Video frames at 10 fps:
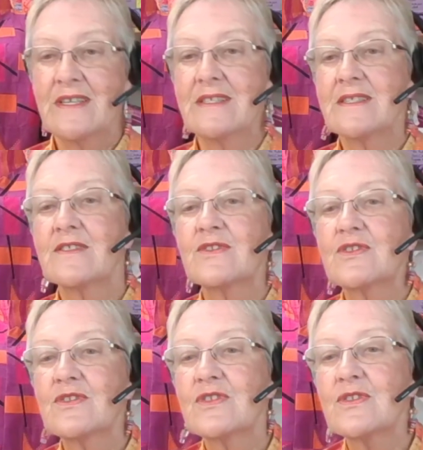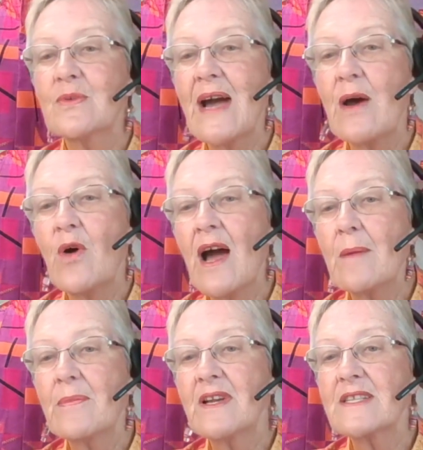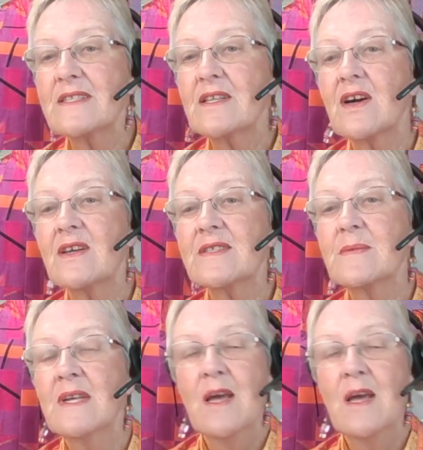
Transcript: It's 2 hour plus class,